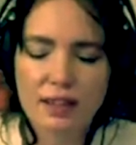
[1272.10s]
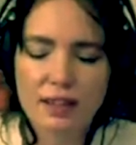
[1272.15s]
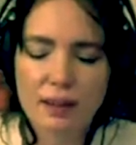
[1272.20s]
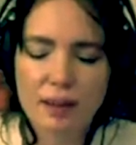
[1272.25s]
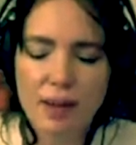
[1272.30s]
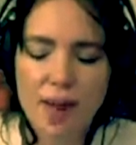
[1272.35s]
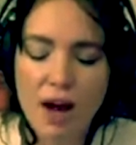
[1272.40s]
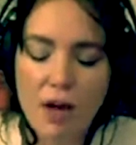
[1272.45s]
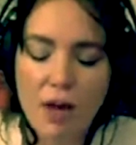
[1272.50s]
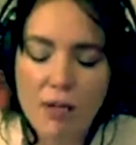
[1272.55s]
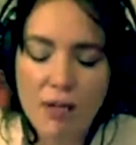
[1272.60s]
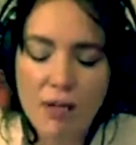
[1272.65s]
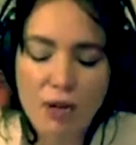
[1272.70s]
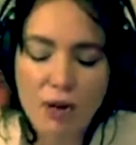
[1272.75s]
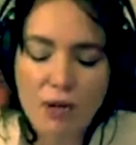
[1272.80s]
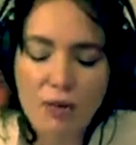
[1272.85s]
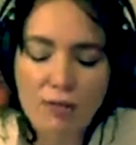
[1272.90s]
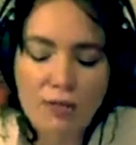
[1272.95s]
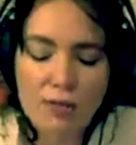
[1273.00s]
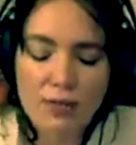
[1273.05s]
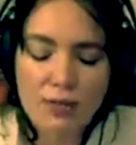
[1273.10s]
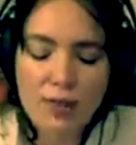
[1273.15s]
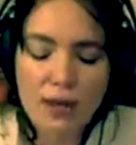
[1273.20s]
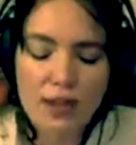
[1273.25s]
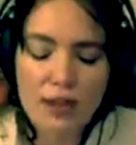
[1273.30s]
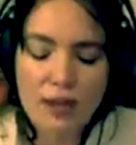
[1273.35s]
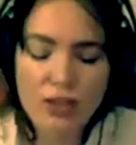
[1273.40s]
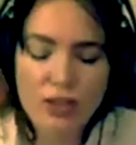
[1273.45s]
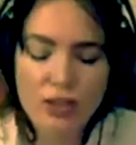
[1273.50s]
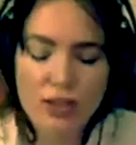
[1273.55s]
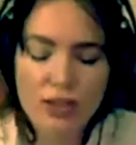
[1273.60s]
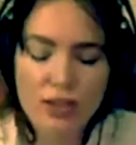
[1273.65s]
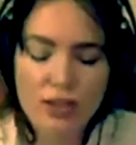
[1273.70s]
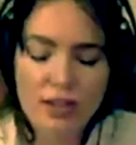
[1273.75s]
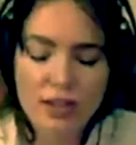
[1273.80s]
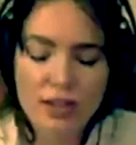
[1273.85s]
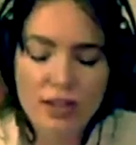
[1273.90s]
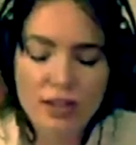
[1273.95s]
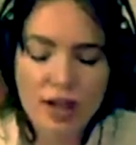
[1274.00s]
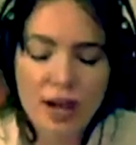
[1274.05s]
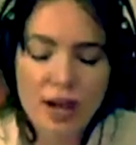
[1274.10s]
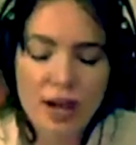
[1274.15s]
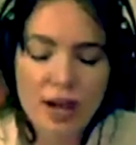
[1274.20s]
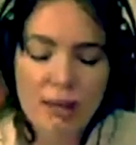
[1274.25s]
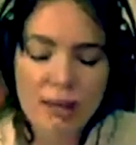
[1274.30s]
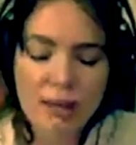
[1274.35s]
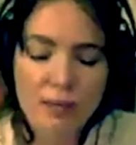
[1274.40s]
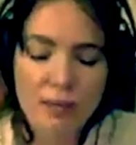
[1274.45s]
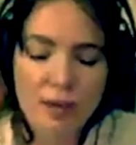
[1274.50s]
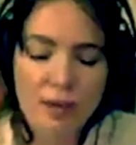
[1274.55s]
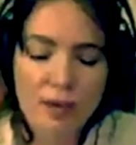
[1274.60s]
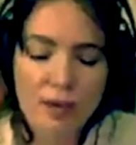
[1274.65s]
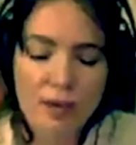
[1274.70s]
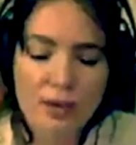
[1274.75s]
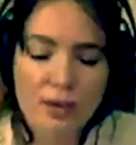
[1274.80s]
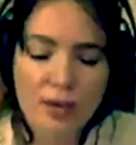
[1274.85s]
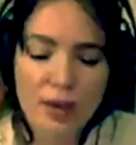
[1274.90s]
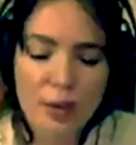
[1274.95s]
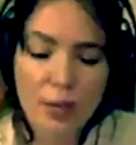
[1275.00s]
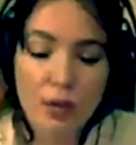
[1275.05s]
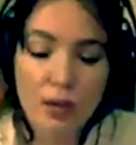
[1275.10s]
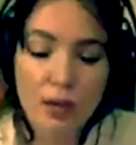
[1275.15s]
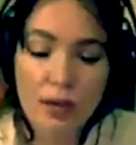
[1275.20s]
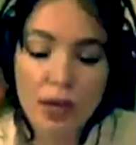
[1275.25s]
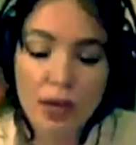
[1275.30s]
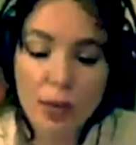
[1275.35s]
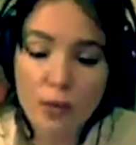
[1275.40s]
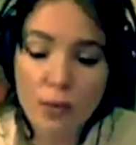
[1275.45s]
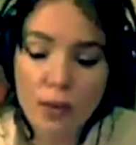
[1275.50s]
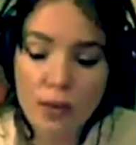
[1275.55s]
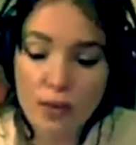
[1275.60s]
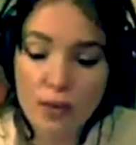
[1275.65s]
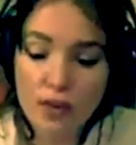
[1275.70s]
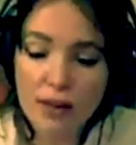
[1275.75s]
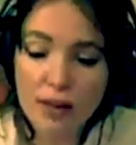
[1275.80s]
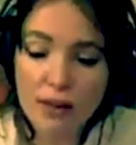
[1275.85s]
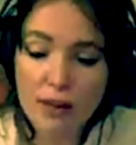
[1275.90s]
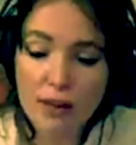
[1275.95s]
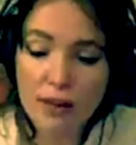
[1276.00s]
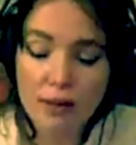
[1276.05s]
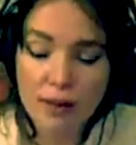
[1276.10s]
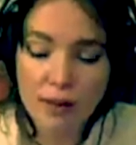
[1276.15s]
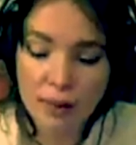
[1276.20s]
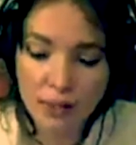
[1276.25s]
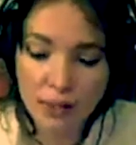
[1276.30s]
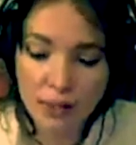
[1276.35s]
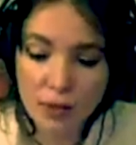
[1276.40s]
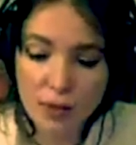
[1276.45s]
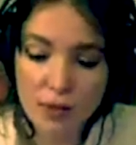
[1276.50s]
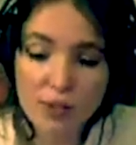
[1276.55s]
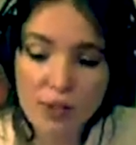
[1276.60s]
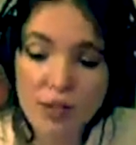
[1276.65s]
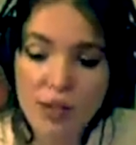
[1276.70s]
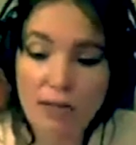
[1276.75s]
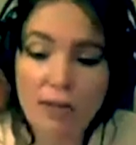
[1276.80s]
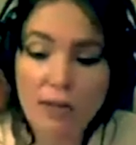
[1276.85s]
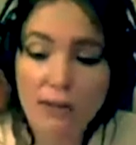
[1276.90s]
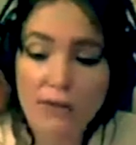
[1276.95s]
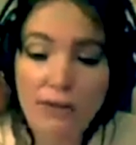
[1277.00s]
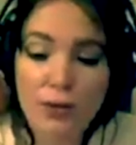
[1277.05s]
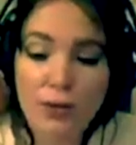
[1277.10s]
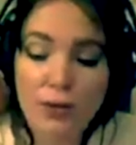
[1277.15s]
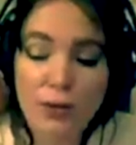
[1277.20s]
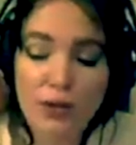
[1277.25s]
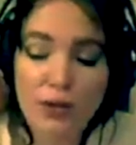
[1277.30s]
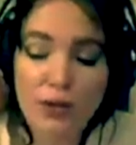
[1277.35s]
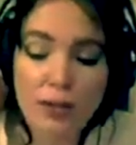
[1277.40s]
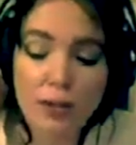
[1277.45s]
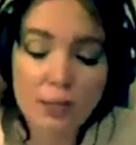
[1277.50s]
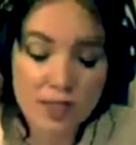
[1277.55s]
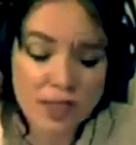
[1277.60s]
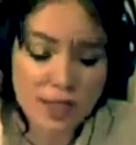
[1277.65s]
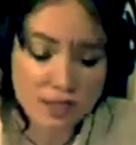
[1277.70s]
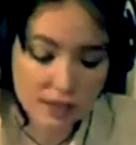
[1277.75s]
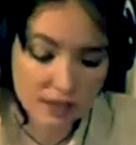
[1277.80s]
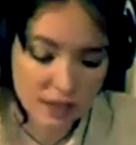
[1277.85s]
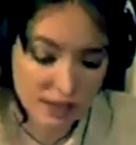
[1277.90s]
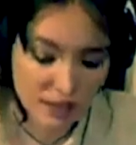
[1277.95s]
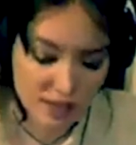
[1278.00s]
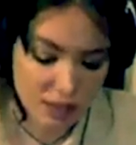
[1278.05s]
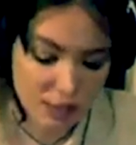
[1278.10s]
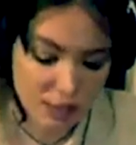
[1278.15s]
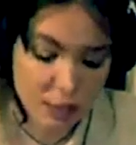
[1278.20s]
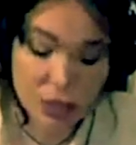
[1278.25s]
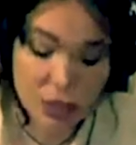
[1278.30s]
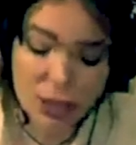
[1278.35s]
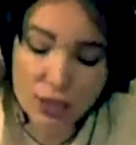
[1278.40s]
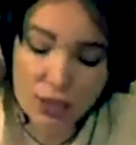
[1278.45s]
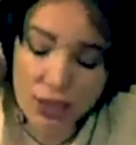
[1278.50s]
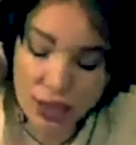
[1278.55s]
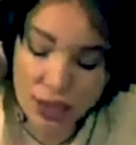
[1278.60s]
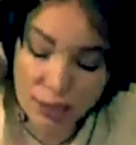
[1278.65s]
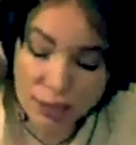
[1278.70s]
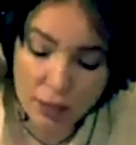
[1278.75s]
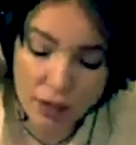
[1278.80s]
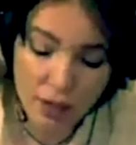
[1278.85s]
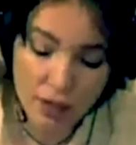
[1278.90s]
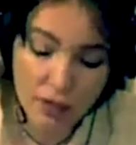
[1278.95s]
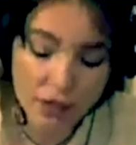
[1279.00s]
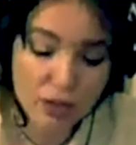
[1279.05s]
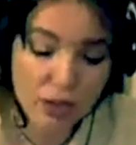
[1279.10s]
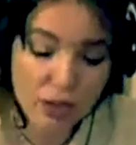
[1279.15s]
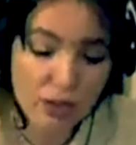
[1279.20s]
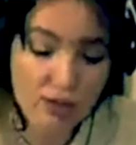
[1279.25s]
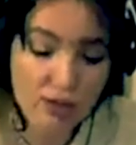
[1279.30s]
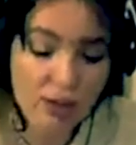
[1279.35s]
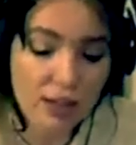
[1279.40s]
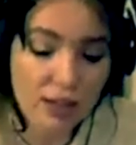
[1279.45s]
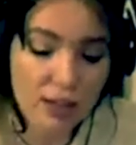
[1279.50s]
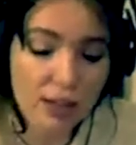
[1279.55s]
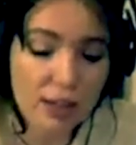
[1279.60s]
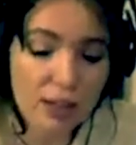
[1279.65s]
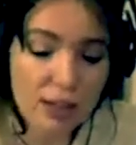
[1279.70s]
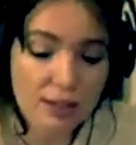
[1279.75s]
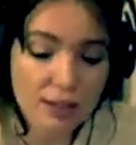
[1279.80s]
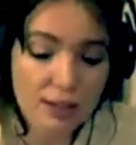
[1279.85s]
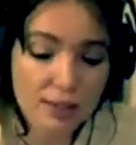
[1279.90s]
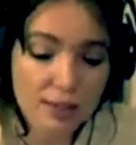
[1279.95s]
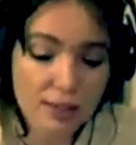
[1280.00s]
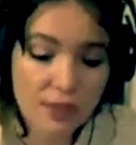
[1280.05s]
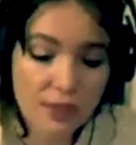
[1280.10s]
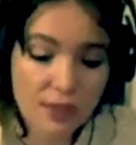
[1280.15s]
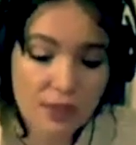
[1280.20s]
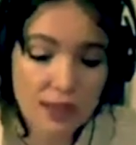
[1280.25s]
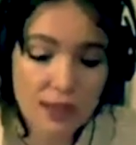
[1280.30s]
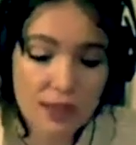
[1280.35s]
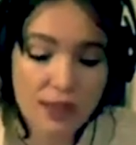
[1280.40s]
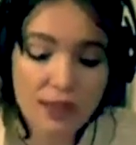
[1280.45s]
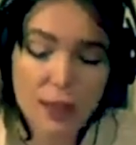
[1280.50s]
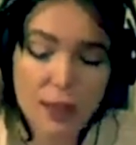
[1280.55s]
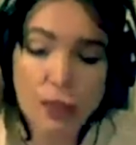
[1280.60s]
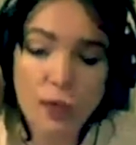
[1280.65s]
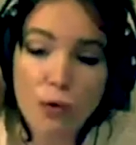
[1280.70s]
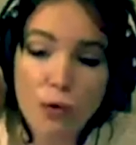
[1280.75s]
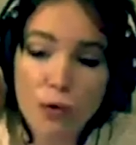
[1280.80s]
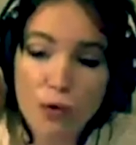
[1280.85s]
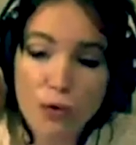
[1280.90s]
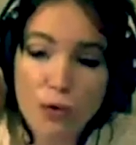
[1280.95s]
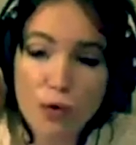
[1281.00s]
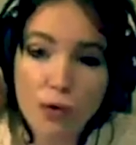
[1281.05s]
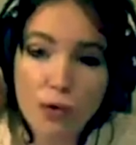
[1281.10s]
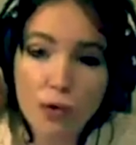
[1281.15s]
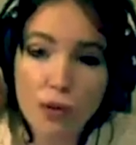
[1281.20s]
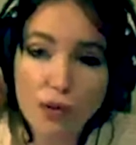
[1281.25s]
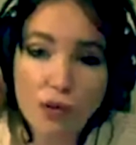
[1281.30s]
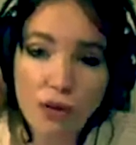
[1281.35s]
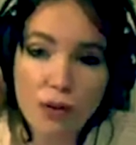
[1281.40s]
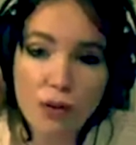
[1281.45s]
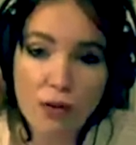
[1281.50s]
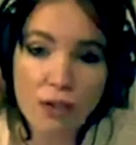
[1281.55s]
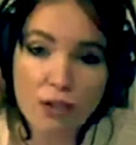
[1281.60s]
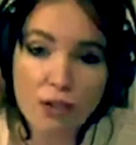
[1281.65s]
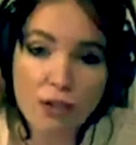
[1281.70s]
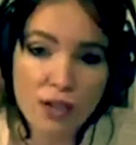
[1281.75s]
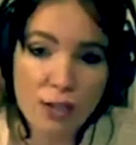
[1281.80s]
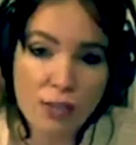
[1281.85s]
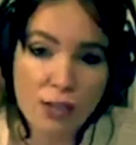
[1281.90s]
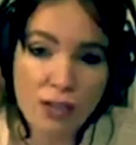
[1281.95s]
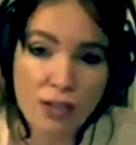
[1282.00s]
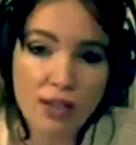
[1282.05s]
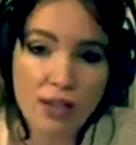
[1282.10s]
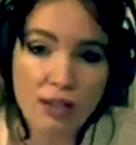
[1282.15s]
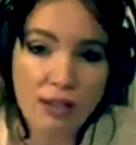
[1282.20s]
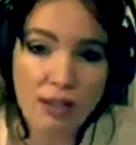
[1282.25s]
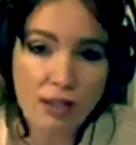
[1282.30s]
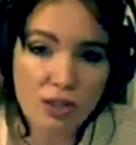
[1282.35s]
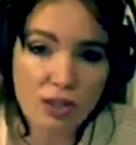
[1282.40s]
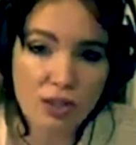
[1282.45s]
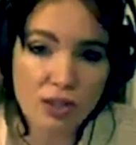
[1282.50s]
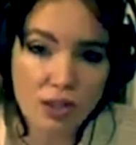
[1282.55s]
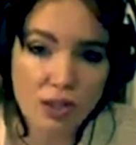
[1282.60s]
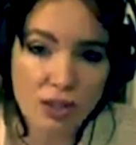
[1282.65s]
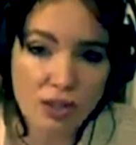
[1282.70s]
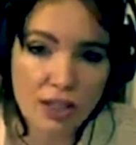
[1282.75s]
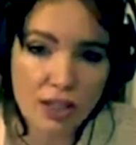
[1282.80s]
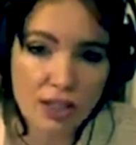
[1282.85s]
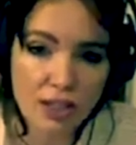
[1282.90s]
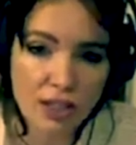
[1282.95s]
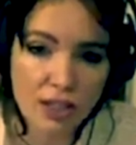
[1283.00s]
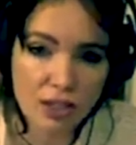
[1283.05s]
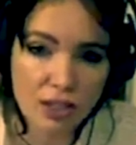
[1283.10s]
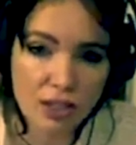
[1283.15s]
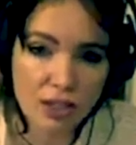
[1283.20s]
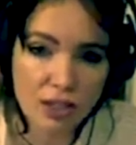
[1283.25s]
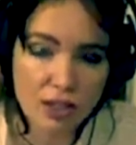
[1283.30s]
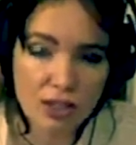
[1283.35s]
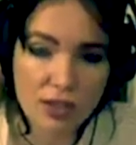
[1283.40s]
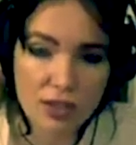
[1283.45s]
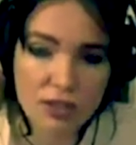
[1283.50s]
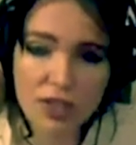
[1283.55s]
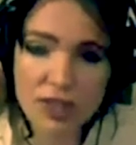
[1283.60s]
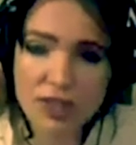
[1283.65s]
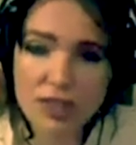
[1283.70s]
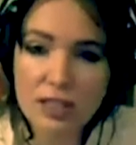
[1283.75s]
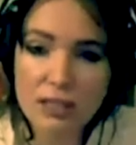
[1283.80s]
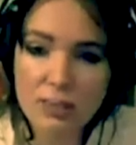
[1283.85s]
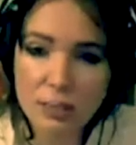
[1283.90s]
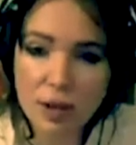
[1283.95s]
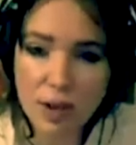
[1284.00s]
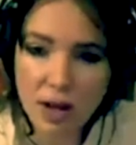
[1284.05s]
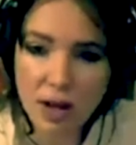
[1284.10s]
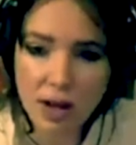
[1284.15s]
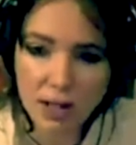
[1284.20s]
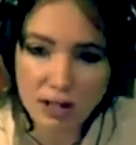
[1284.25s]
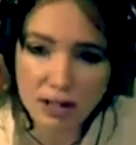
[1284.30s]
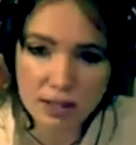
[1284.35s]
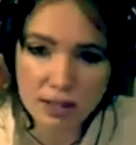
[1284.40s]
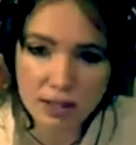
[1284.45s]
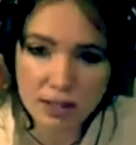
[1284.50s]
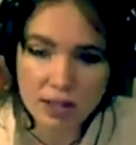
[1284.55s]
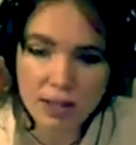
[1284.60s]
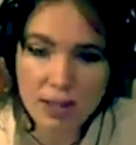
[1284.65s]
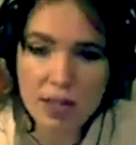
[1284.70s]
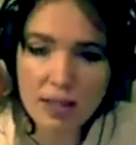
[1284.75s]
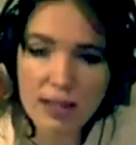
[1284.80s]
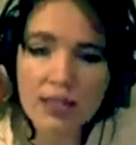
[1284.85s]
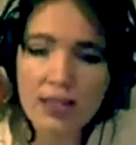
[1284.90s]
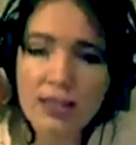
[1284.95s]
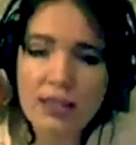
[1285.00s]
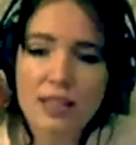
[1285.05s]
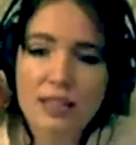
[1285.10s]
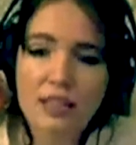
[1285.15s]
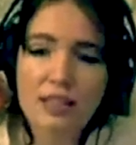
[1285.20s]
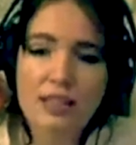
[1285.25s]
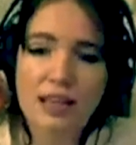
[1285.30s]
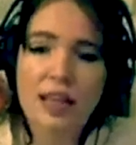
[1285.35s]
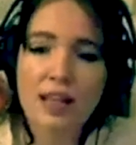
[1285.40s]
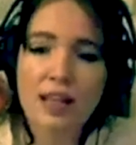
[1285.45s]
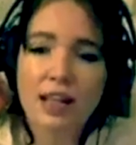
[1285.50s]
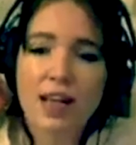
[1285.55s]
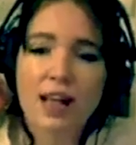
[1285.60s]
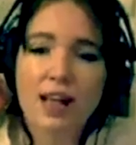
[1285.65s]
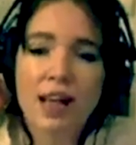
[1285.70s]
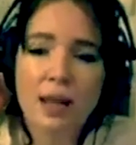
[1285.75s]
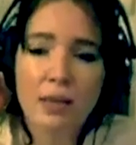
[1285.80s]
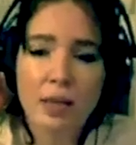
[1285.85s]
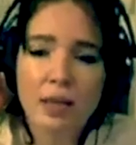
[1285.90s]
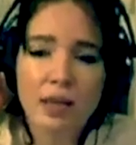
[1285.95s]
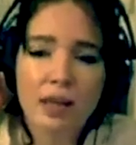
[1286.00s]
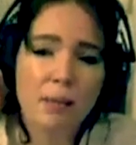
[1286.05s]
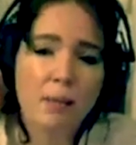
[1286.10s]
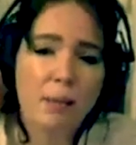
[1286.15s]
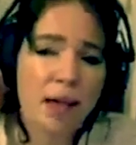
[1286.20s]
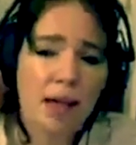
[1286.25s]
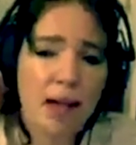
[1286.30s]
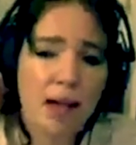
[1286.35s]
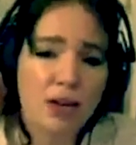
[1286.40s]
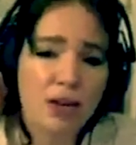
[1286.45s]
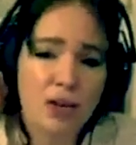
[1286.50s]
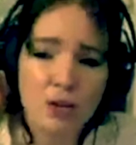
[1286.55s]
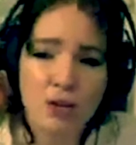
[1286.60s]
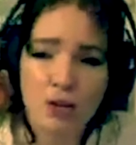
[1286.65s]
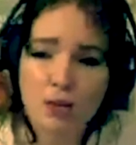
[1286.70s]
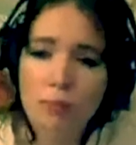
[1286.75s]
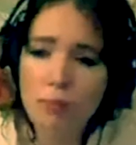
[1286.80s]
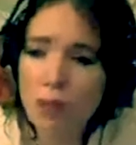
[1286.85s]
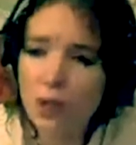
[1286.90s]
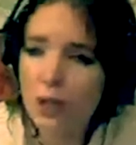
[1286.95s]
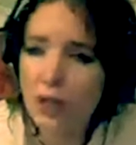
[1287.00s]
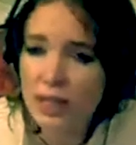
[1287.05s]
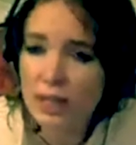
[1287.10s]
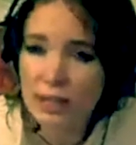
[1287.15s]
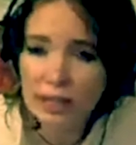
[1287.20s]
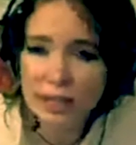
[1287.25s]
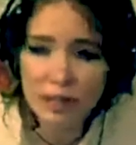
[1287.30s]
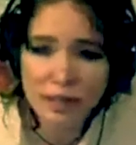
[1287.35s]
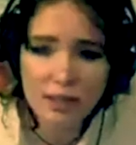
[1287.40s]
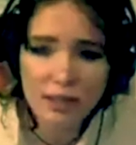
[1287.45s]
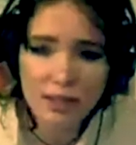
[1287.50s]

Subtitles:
powerful observation at this time, because like we are going to have a few eclipses this year, and we just had a partial eclipse, and they're all falling on the Gemini Sagittarius energy. So this is mind. This is claiming back your mind.